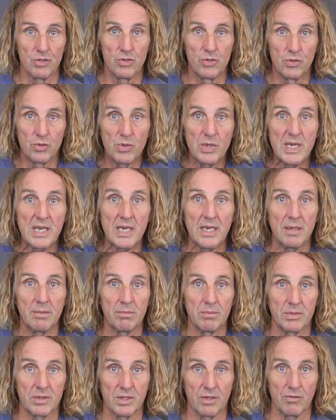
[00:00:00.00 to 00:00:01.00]

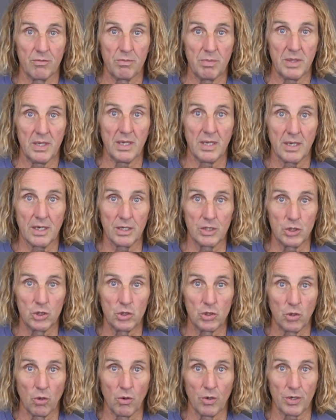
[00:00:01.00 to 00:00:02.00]
dreams of being a
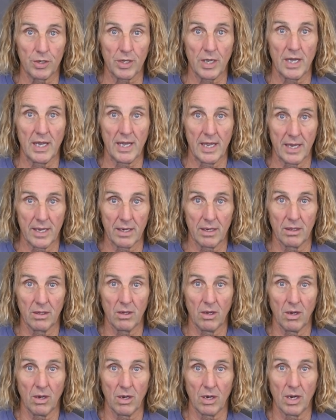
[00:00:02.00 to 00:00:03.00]
short
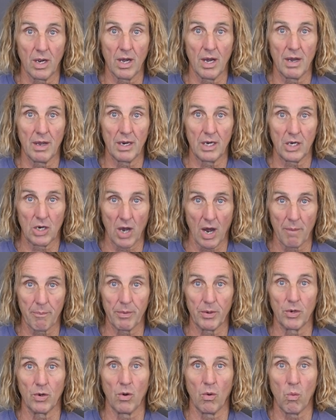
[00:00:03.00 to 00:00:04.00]
analog
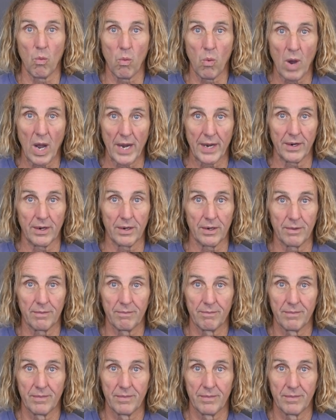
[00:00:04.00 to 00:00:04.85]
copper wire.